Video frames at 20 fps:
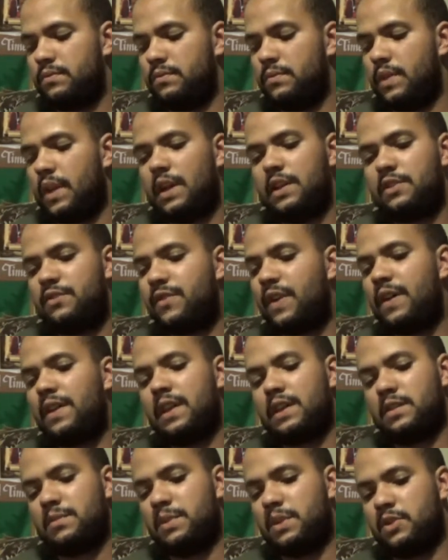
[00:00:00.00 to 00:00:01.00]
I just found that
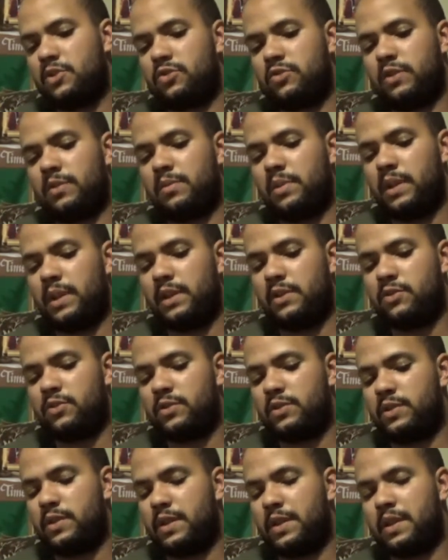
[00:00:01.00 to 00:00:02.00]
to be extremely
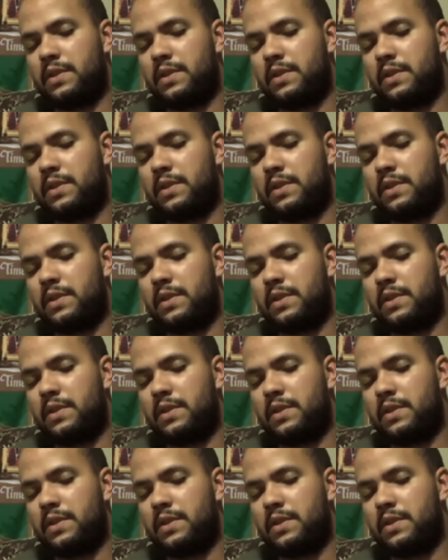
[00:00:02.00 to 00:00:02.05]
interesting,